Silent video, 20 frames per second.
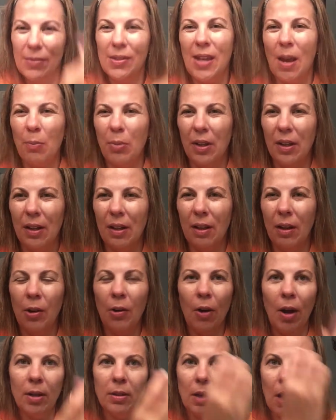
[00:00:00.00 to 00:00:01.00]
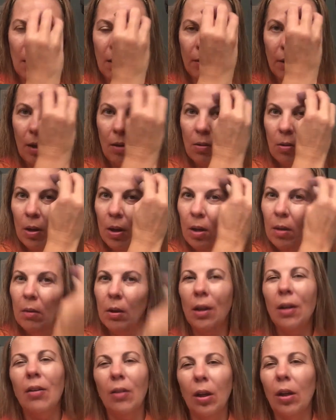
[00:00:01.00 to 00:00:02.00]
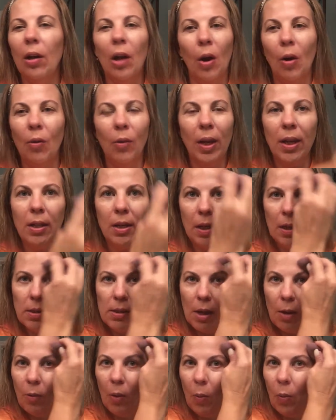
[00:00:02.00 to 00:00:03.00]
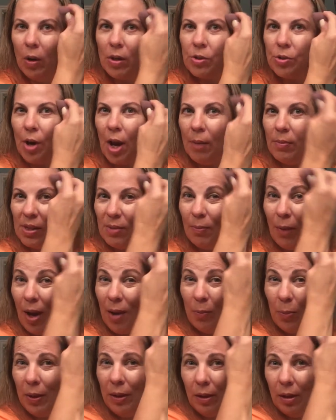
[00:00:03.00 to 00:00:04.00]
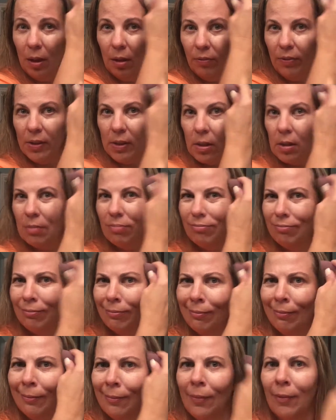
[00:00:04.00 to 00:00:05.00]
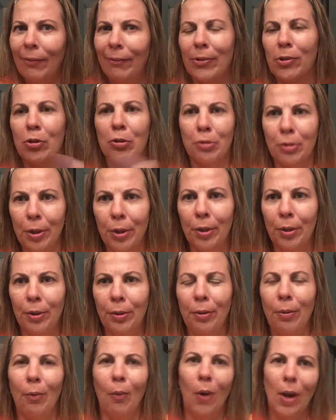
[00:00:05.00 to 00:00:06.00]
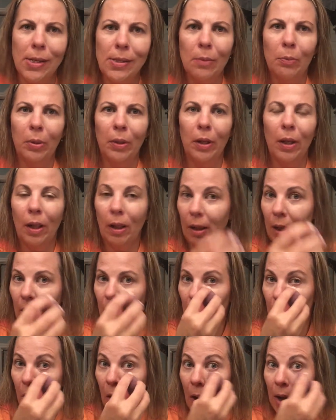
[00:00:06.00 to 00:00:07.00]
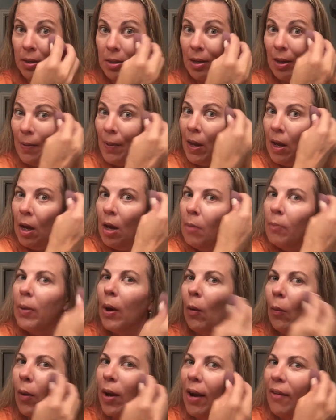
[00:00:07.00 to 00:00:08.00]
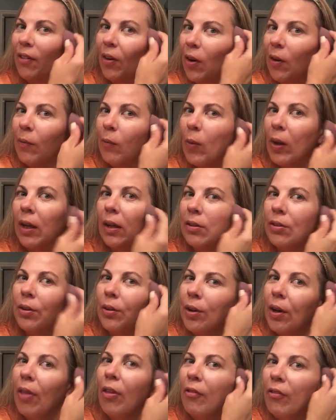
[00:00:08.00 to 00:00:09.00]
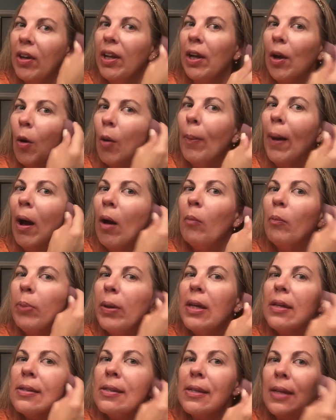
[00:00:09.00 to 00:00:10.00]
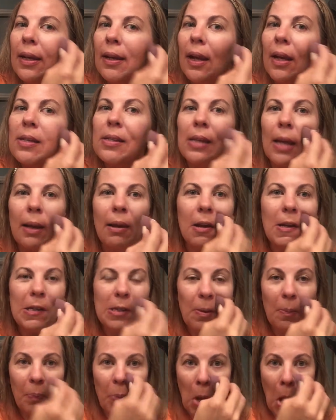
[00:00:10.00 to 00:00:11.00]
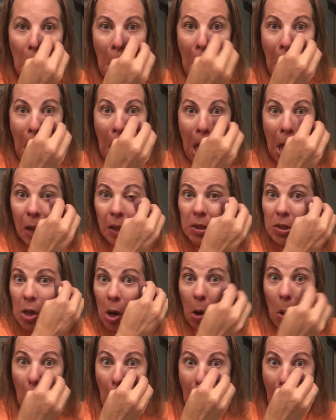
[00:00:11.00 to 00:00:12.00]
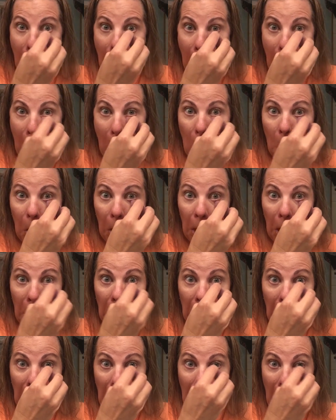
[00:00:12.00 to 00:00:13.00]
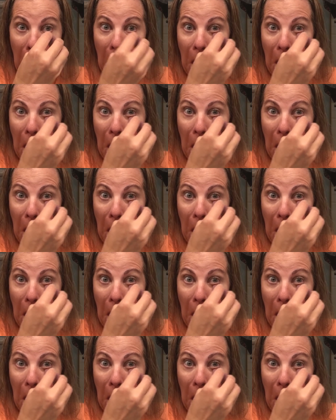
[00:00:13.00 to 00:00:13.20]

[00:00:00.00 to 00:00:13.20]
Is that politically correct? I don't know. You know, Indians, they would wear stripes. In my opinion, if it's true, why is it politically incorrect? But whatever, we could do another video about PC-ness, I guess. So we're gonna